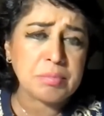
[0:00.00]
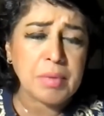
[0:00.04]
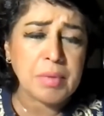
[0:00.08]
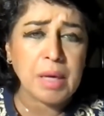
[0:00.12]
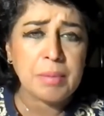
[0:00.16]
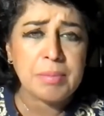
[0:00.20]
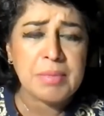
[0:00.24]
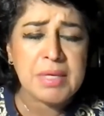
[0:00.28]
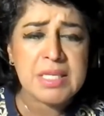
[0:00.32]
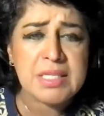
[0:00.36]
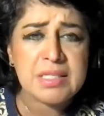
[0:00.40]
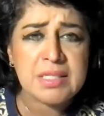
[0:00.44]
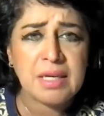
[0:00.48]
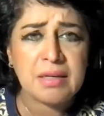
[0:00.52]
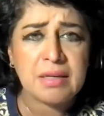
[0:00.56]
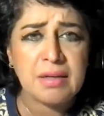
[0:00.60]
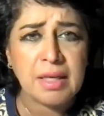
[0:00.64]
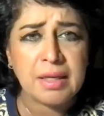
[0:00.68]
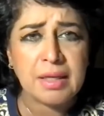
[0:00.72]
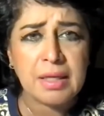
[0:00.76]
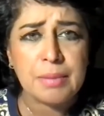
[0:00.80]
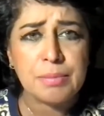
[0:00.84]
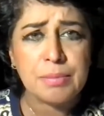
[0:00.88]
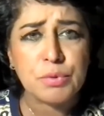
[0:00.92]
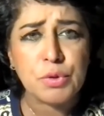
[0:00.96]
I may sound
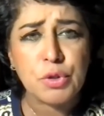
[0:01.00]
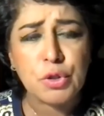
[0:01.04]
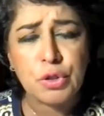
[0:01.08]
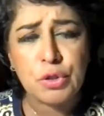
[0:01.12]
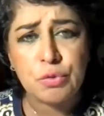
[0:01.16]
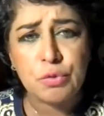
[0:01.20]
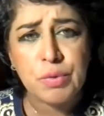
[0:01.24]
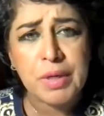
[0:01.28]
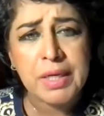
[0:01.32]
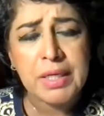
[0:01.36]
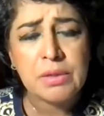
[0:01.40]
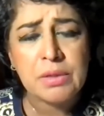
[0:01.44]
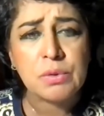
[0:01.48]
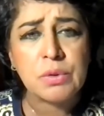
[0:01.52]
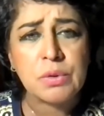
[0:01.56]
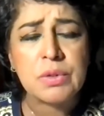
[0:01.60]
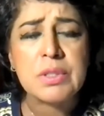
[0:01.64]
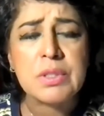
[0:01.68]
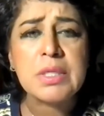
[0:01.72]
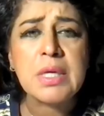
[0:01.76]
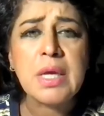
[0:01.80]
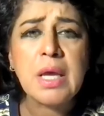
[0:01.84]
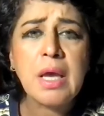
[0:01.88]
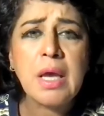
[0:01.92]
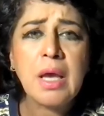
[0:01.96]
like a broken record,